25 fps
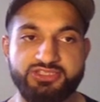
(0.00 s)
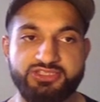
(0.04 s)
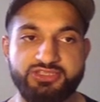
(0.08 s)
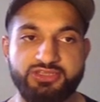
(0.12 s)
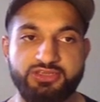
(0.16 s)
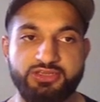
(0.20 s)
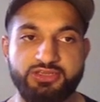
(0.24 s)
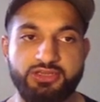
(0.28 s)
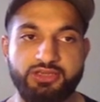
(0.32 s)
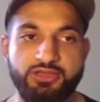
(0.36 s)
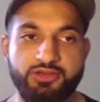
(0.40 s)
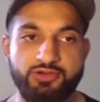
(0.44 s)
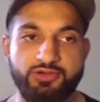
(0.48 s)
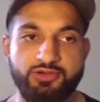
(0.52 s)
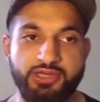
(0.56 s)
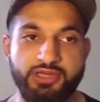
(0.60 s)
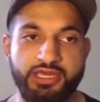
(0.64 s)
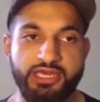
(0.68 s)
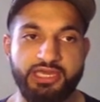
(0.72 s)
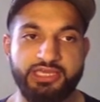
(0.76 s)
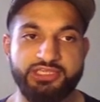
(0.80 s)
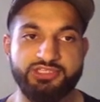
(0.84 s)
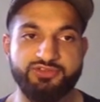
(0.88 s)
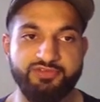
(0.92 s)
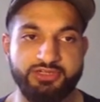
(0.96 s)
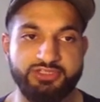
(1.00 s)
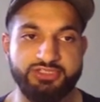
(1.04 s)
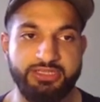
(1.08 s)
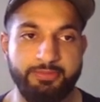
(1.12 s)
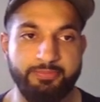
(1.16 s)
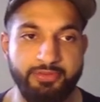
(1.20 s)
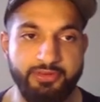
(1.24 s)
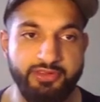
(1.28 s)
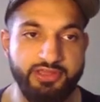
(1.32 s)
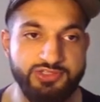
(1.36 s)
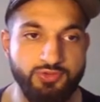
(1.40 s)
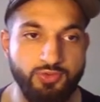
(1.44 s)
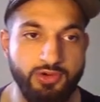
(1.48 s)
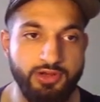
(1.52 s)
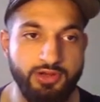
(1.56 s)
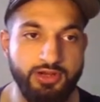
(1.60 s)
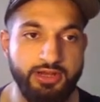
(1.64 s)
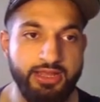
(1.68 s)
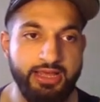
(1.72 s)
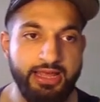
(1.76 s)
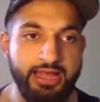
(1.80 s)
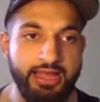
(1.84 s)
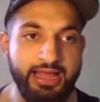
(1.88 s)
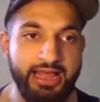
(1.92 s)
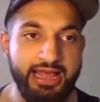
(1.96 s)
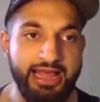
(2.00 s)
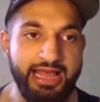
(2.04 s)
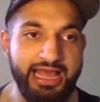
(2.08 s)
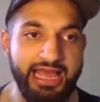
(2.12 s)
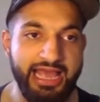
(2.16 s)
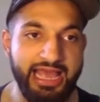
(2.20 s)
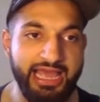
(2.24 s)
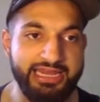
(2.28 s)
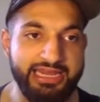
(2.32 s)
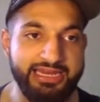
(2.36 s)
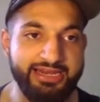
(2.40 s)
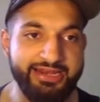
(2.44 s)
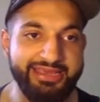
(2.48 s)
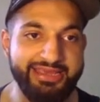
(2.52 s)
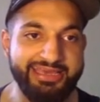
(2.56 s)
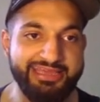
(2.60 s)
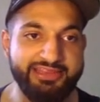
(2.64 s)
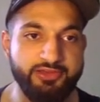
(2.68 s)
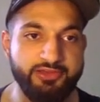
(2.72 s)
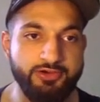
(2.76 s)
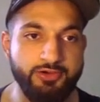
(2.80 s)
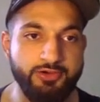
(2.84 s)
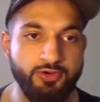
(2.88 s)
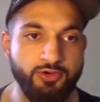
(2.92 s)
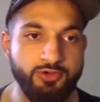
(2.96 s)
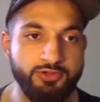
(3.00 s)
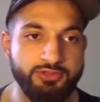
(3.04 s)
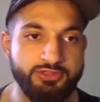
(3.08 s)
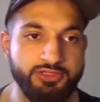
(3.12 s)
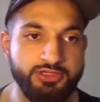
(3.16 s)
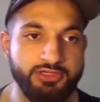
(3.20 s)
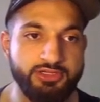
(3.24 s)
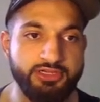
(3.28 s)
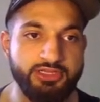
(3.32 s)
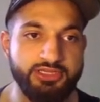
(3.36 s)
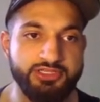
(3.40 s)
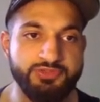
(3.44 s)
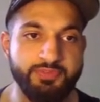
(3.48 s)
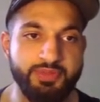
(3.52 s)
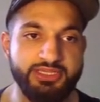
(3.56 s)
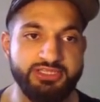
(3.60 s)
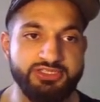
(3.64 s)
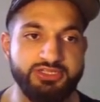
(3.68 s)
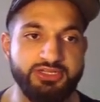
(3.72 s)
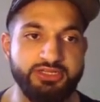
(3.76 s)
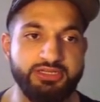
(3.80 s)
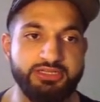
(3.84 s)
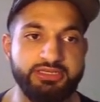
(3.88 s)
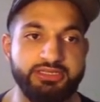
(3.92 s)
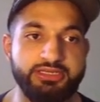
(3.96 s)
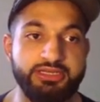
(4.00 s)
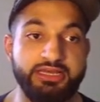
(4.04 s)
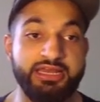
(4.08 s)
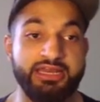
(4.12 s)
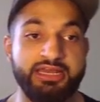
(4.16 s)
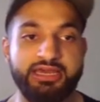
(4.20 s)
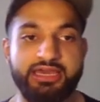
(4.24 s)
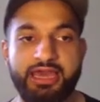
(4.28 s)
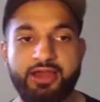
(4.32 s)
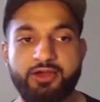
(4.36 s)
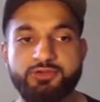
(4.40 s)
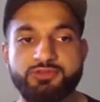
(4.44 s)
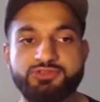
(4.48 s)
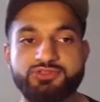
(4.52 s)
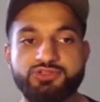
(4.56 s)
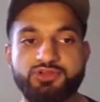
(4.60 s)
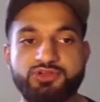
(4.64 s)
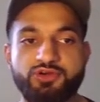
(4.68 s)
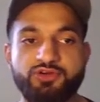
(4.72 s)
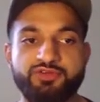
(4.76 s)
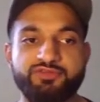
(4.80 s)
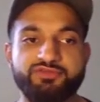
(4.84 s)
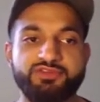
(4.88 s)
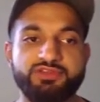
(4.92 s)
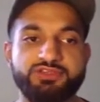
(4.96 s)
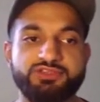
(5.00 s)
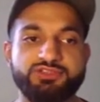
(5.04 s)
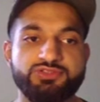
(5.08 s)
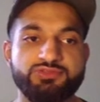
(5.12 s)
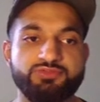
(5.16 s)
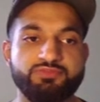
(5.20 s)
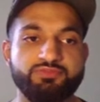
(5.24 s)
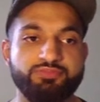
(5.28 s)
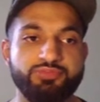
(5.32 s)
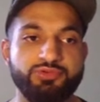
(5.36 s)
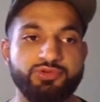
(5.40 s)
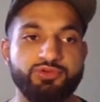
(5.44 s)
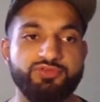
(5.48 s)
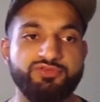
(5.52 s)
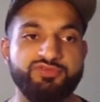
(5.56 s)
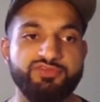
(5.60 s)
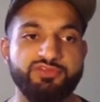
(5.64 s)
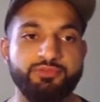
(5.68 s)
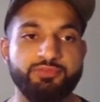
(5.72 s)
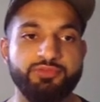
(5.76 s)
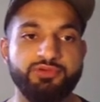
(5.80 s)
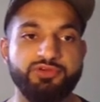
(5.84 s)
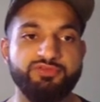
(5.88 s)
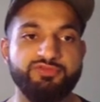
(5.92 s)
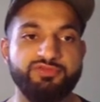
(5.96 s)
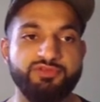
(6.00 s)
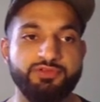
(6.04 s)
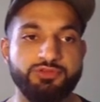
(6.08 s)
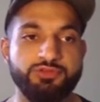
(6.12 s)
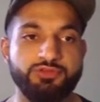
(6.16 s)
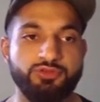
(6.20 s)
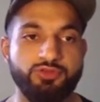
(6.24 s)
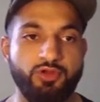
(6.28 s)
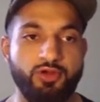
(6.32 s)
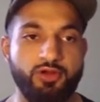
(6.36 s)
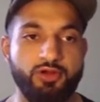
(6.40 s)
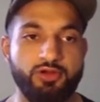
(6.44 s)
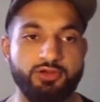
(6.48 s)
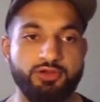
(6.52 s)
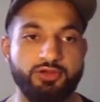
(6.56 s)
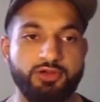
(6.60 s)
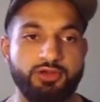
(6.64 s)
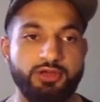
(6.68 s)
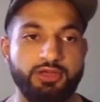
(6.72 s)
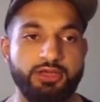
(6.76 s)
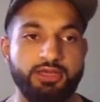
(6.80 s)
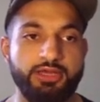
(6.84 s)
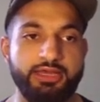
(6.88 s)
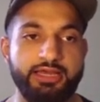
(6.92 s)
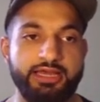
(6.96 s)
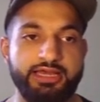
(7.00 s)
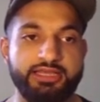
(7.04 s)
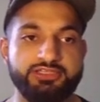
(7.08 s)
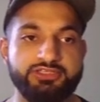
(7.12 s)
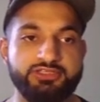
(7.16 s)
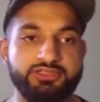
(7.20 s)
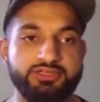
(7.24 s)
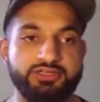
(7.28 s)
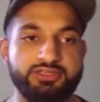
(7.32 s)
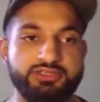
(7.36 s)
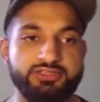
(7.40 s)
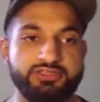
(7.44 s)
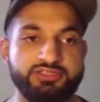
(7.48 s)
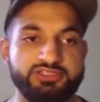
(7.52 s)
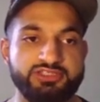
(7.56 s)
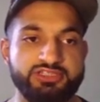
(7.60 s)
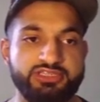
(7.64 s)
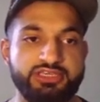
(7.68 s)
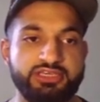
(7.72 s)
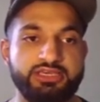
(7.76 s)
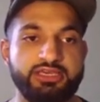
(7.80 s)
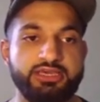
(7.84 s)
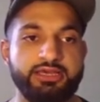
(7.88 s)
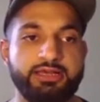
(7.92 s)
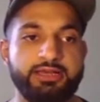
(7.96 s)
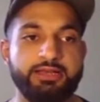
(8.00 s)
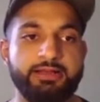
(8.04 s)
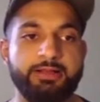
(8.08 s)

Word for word: Okay, so for example, this one, Hanaley the Golden, is basically an account of this beautiful beautiful dog, as you can see,